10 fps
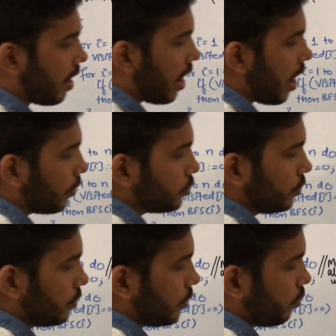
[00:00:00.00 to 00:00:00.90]
how to
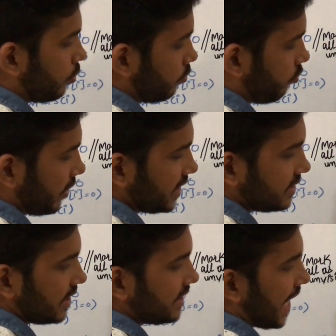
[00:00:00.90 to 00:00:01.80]
know what is
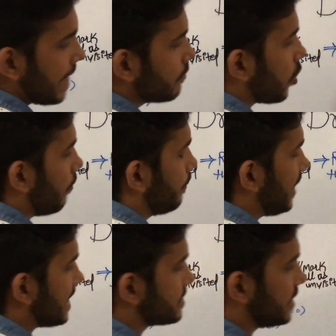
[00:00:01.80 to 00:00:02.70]
the time
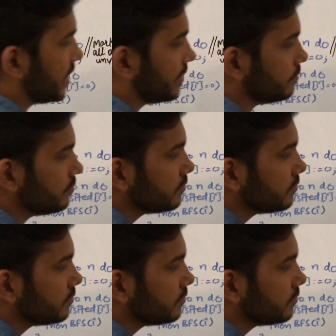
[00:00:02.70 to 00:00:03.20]
complexity?